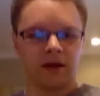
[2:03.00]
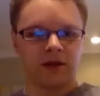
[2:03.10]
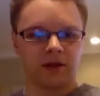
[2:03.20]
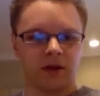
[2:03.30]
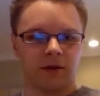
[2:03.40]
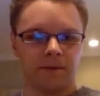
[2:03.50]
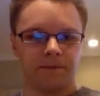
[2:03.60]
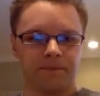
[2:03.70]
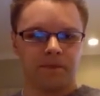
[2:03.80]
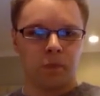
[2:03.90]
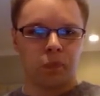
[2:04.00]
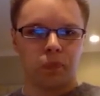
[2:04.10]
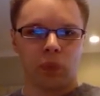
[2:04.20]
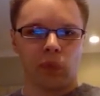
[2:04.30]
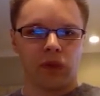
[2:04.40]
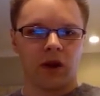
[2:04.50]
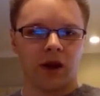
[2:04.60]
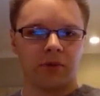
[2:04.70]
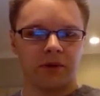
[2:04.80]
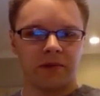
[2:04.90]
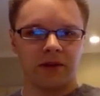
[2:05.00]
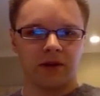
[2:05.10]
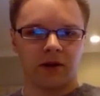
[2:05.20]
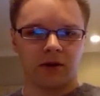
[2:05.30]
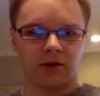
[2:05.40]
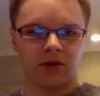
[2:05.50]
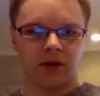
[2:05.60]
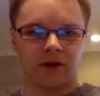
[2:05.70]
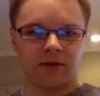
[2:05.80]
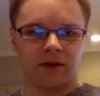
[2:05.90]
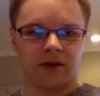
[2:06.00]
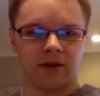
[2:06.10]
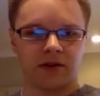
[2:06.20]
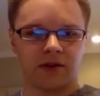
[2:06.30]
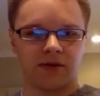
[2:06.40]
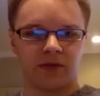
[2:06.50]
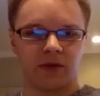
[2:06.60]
So I'll show you how to search for